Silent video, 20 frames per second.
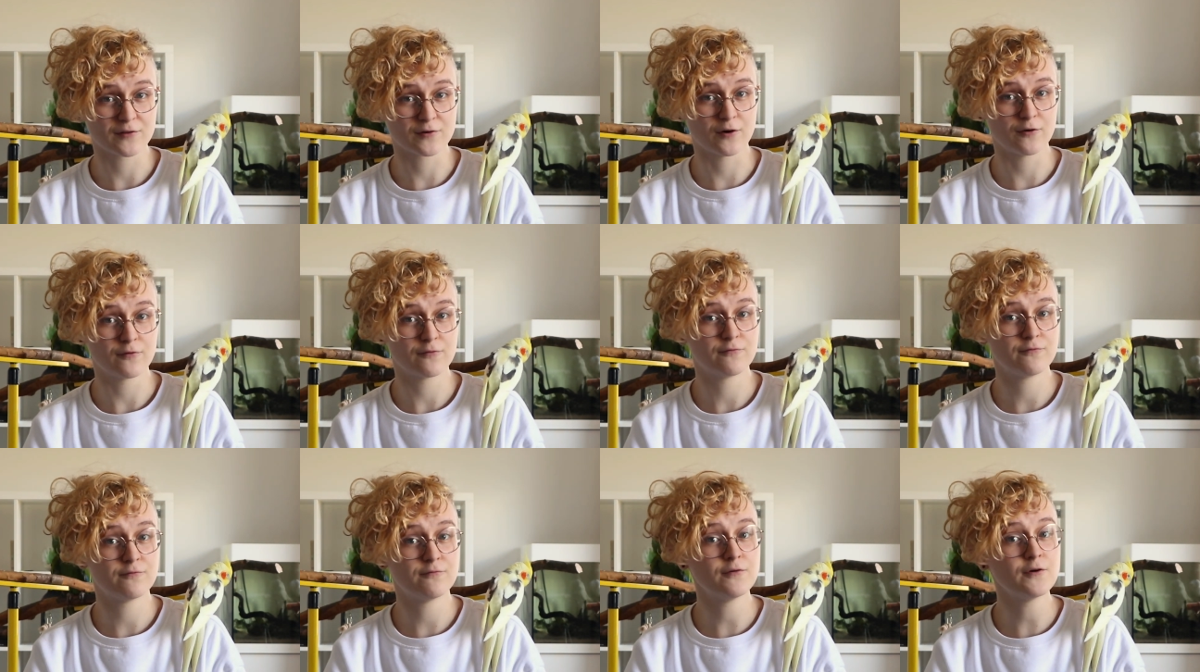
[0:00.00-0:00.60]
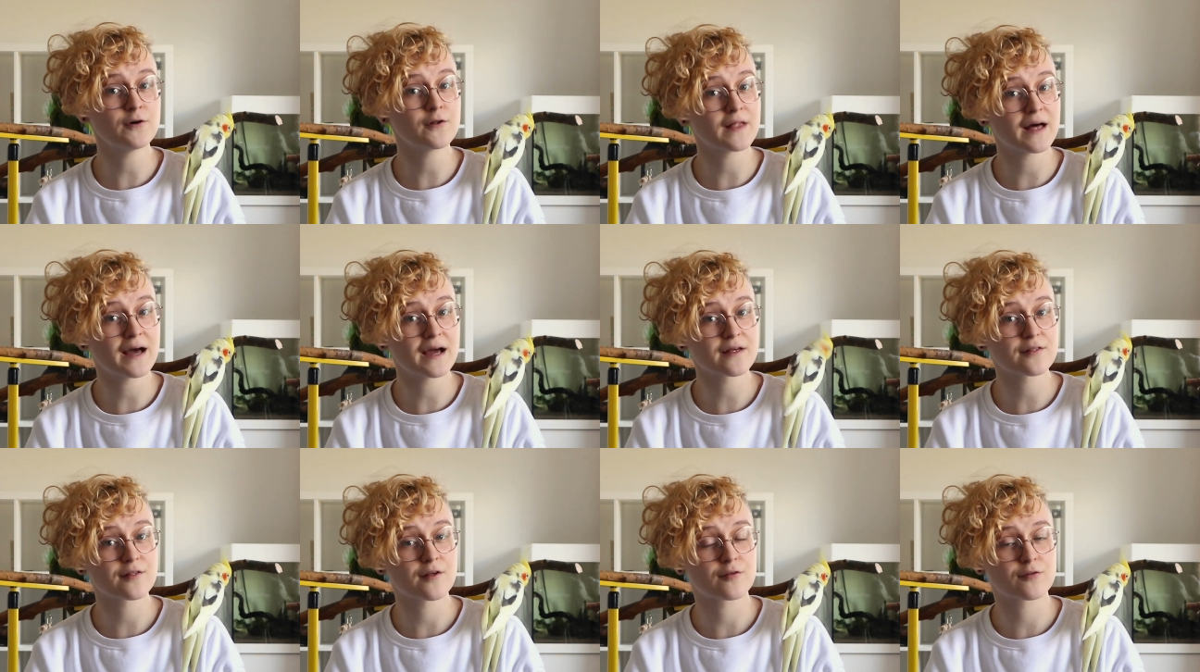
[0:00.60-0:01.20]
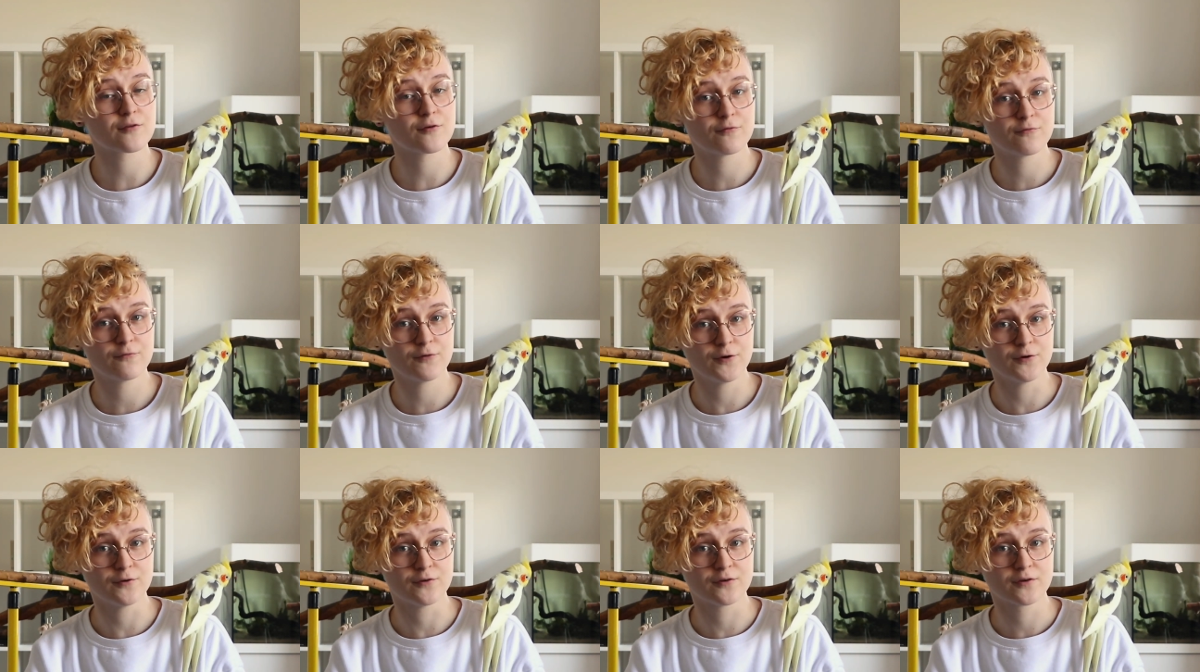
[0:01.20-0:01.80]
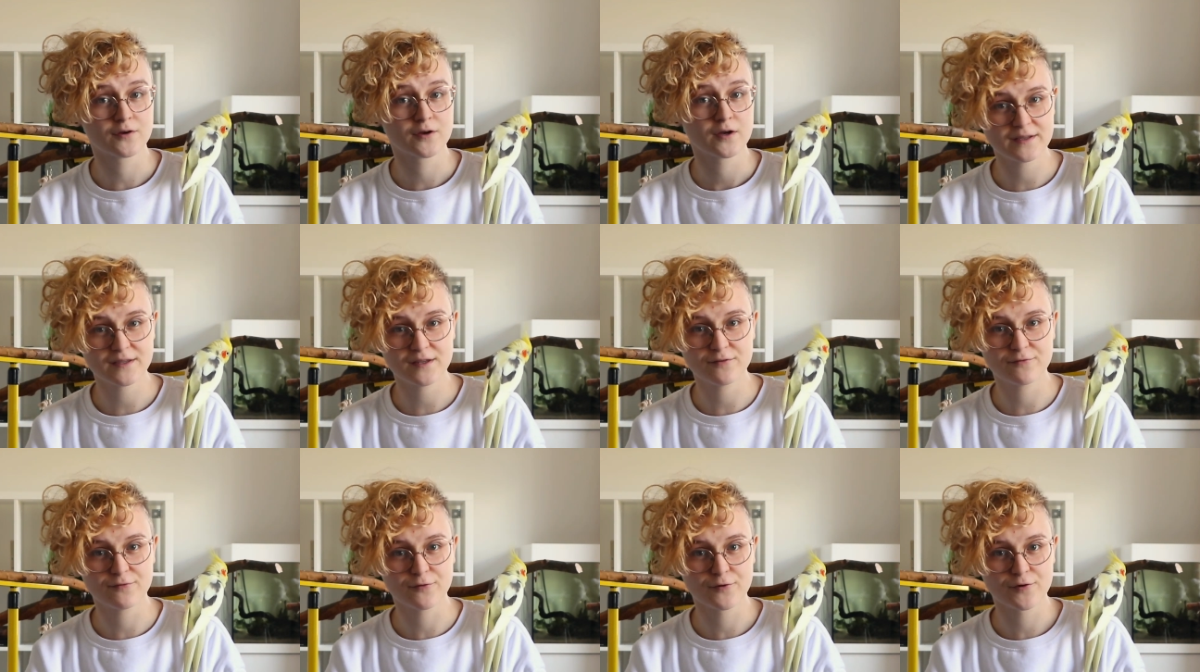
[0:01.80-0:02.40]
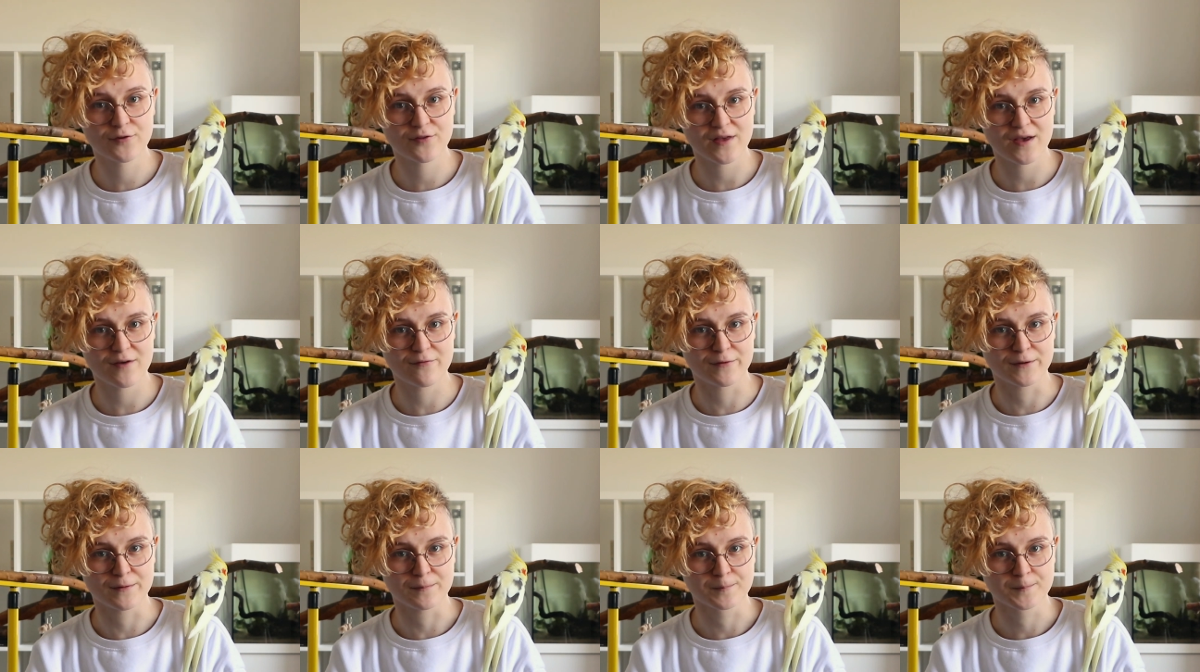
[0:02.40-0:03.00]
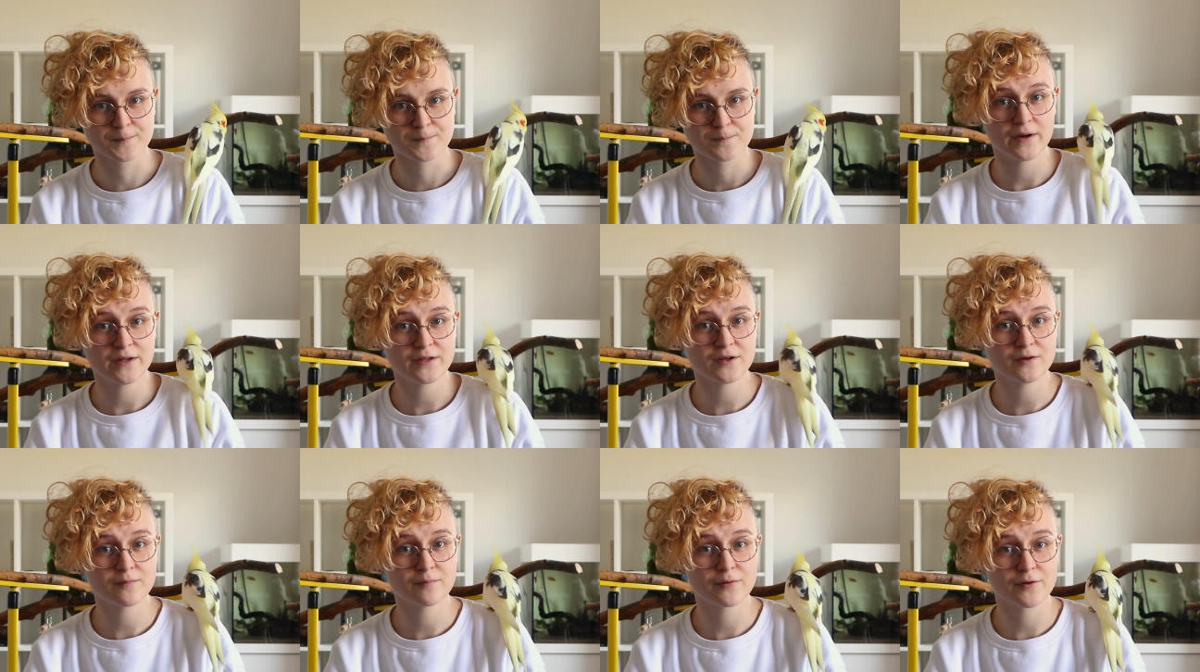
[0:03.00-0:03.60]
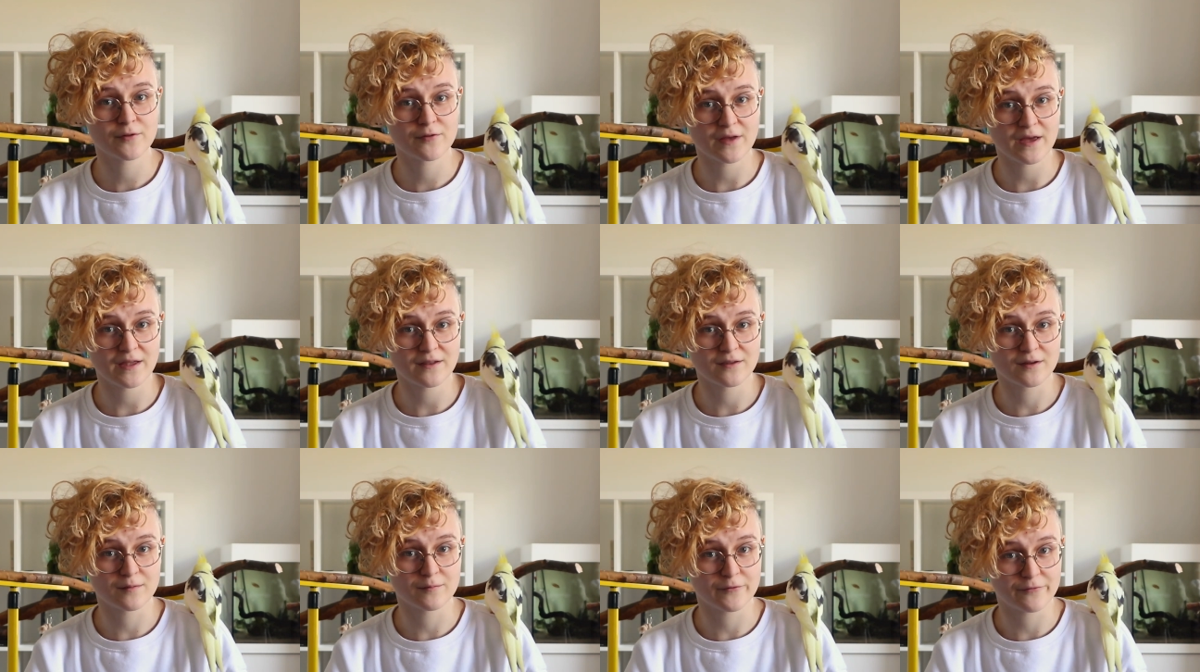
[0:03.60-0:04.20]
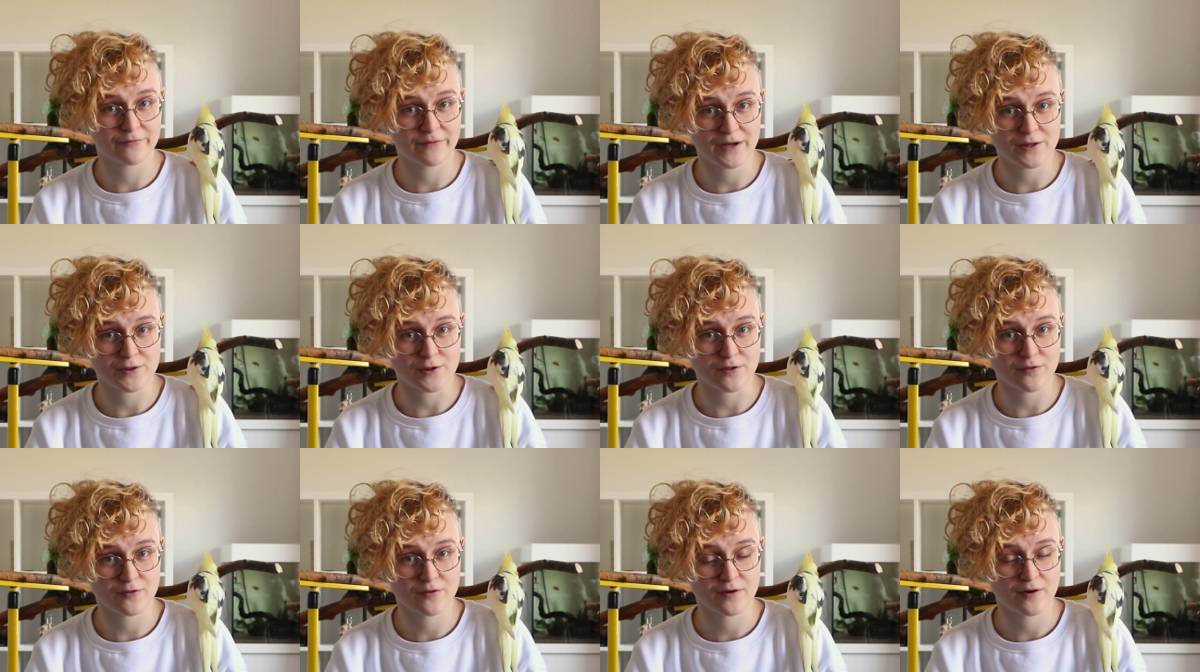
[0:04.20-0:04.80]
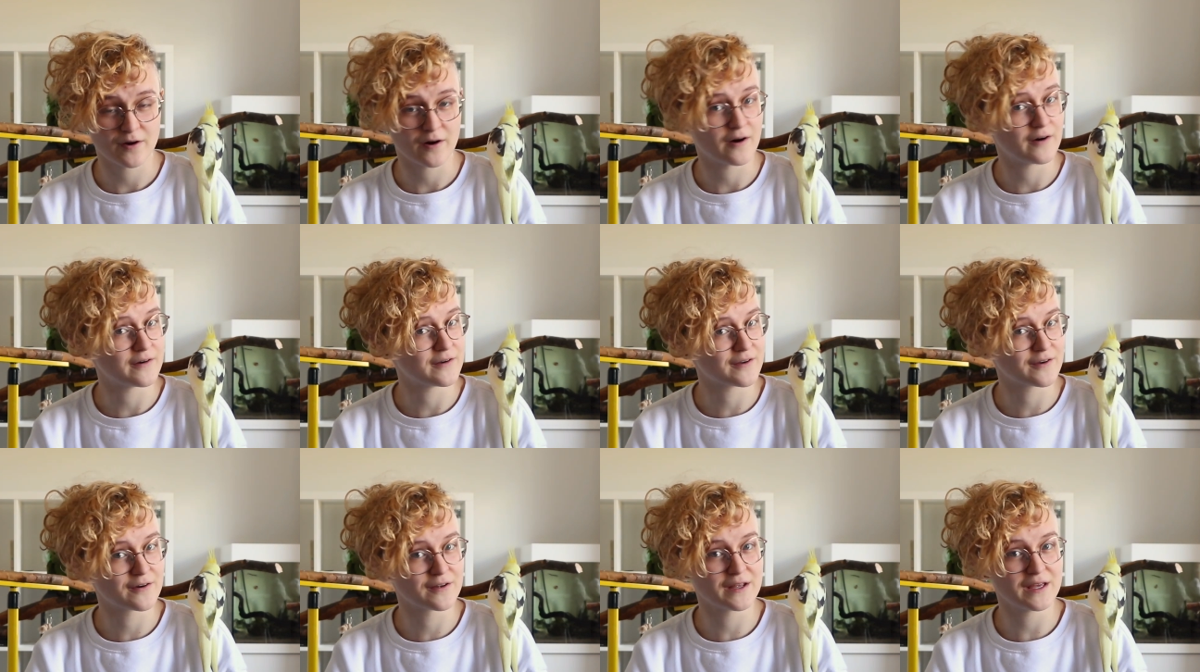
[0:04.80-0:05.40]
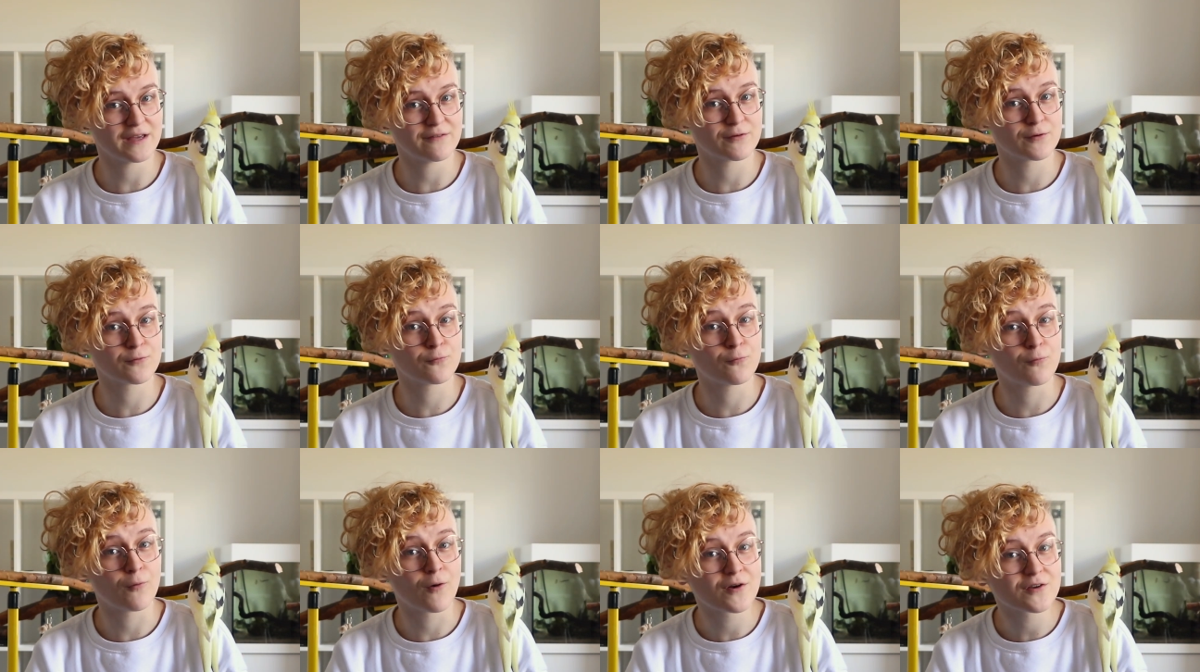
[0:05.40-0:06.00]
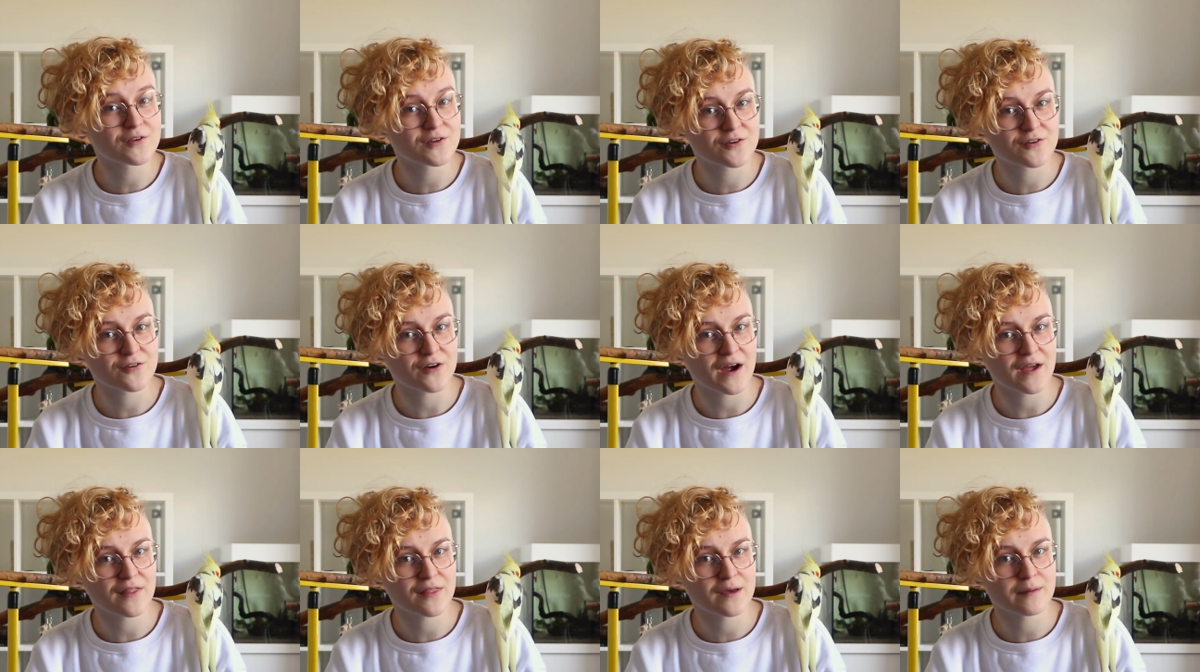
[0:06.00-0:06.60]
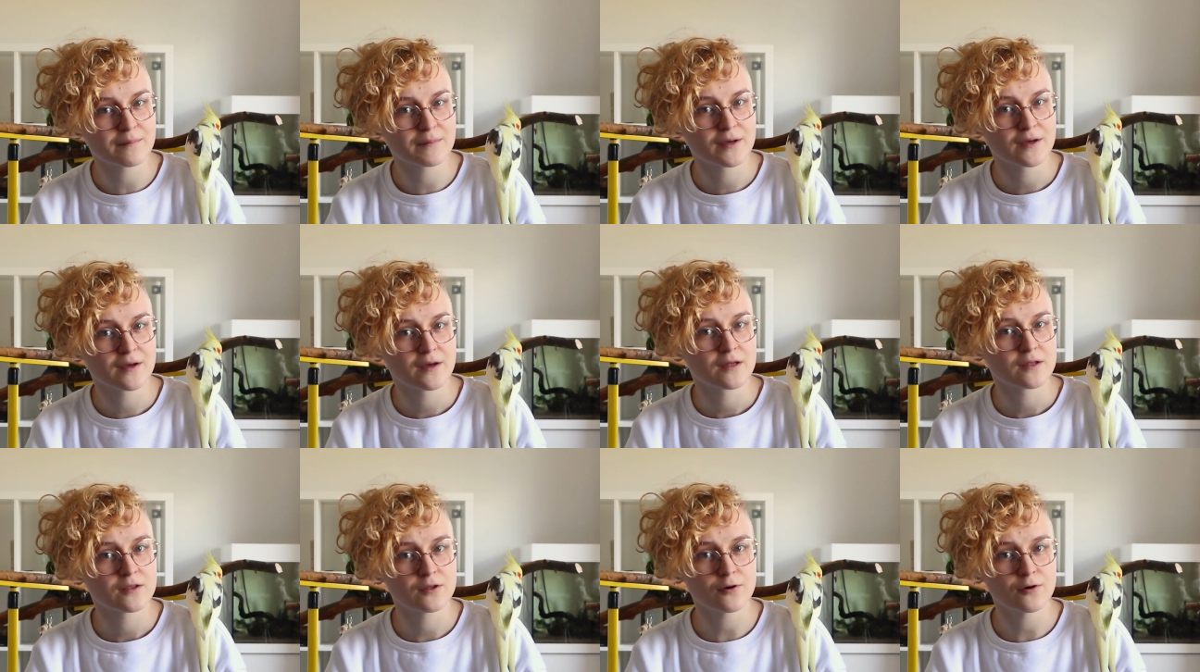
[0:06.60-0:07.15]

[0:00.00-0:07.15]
has got full access to food 24/7, when you present them with veggies, are they gonna even want to try them?